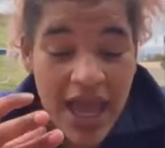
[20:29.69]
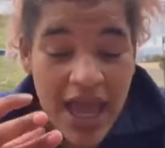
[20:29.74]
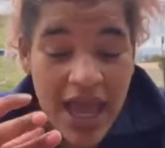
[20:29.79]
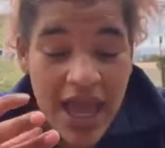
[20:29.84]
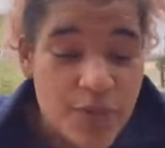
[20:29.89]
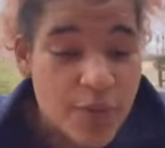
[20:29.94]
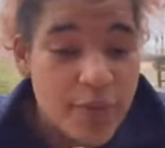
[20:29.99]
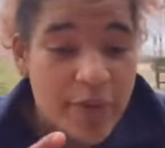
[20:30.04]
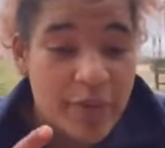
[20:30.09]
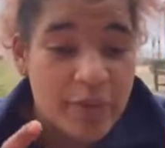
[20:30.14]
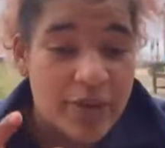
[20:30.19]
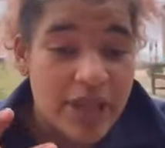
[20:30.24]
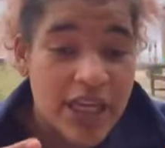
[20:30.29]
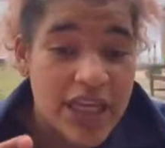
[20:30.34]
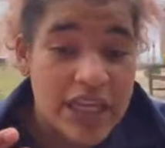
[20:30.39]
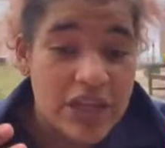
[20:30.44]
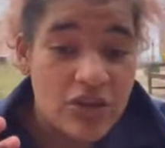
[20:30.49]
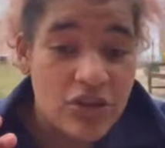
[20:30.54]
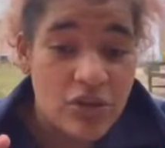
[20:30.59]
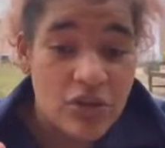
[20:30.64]
Those will be
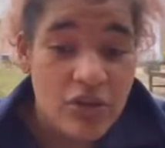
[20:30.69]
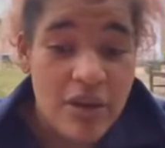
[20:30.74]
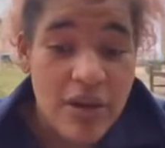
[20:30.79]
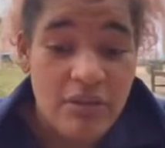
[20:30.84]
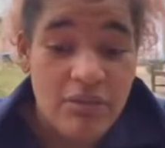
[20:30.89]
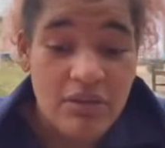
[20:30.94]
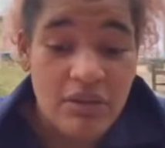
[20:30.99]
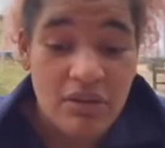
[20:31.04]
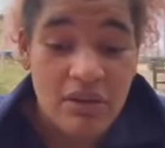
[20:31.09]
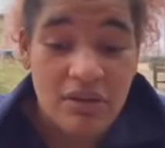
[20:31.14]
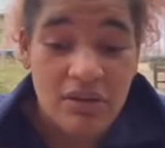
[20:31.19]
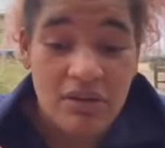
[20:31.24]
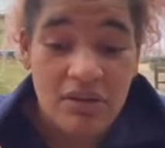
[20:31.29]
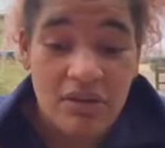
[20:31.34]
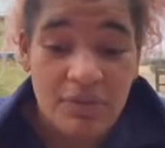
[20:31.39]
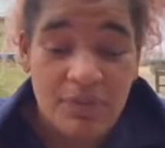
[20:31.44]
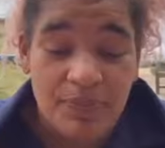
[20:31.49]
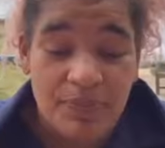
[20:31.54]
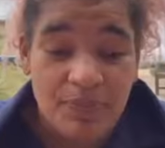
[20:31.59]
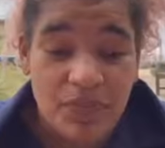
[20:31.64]
played throughout
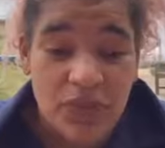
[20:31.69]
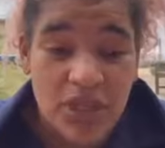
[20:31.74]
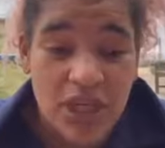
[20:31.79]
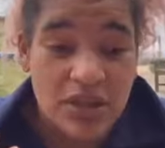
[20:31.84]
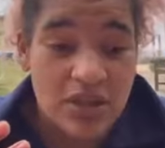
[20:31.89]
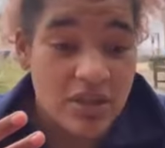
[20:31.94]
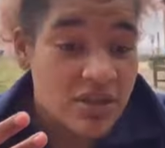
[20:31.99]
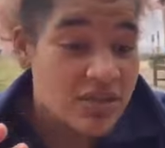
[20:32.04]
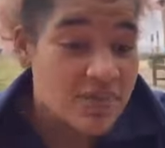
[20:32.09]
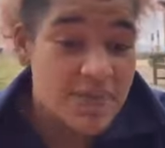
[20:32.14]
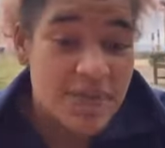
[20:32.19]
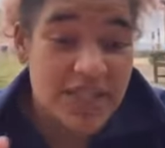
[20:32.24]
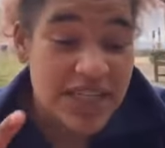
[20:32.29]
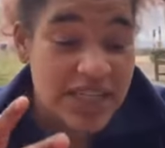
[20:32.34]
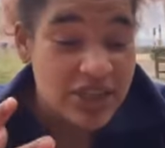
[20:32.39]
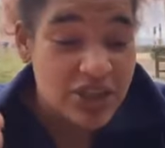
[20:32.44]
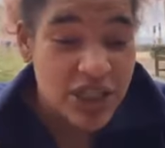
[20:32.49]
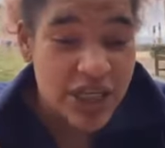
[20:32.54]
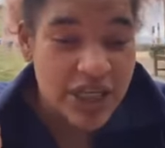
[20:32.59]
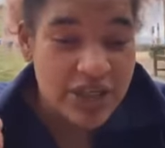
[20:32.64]
the
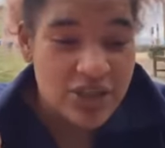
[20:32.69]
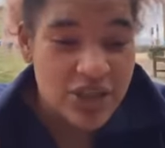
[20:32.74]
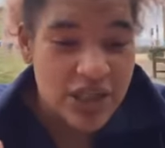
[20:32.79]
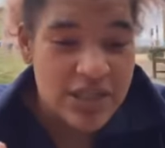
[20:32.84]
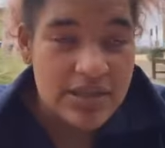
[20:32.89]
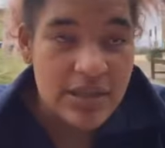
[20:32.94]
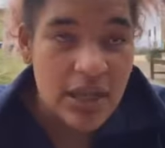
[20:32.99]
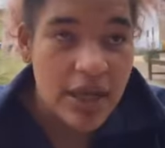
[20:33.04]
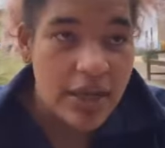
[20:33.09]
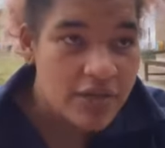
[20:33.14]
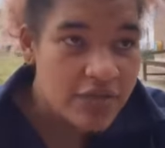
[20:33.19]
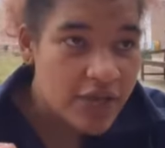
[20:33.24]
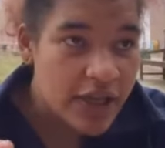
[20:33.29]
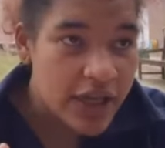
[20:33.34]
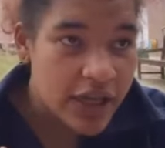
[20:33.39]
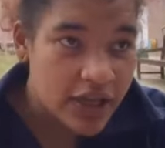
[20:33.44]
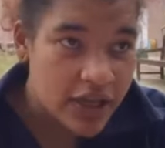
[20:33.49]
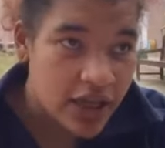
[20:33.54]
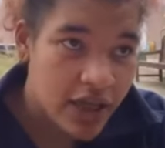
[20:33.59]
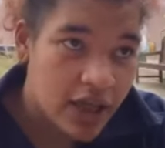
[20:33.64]
scene changes, kind of
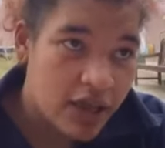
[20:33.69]
like